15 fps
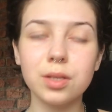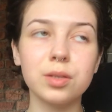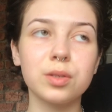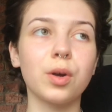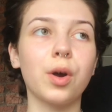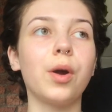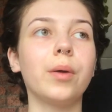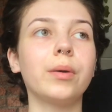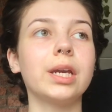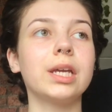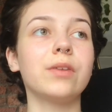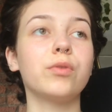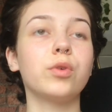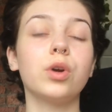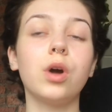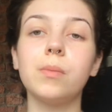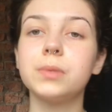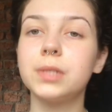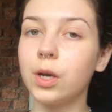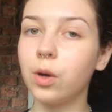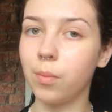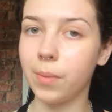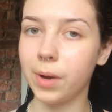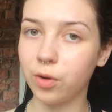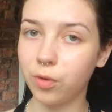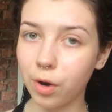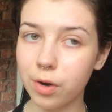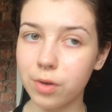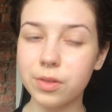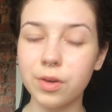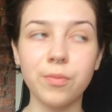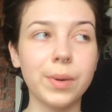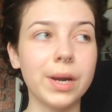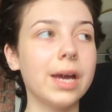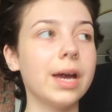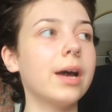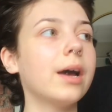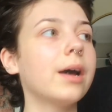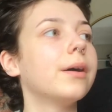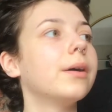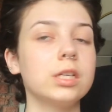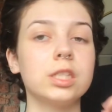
so I'm going to give you an update on my growth of my hair,